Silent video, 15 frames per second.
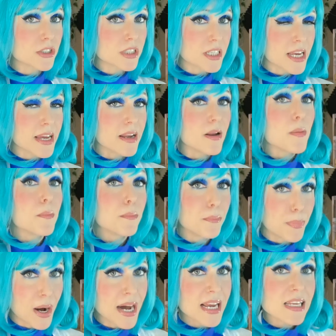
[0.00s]
skin
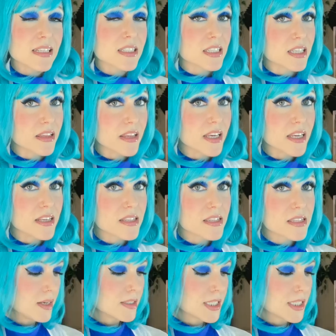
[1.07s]
binds to this.